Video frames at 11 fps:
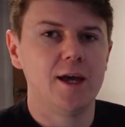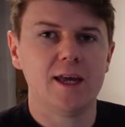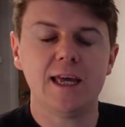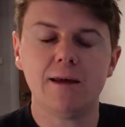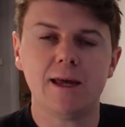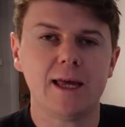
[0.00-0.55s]

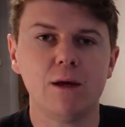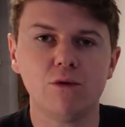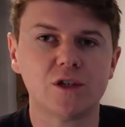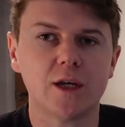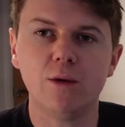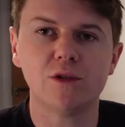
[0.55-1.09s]
He
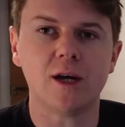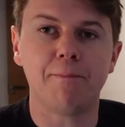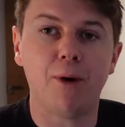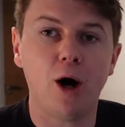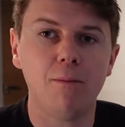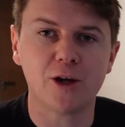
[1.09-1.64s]
was on a
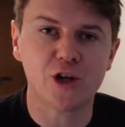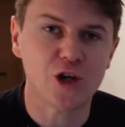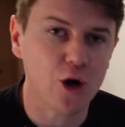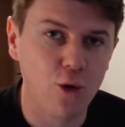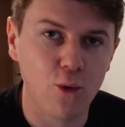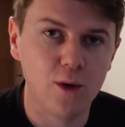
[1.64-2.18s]
public
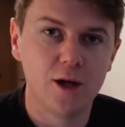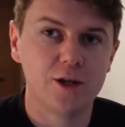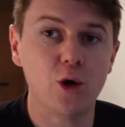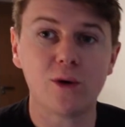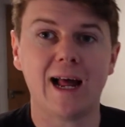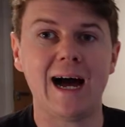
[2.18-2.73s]
show,
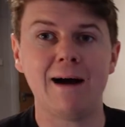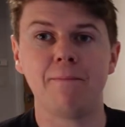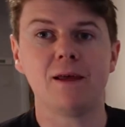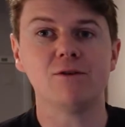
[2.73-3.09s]
no cap.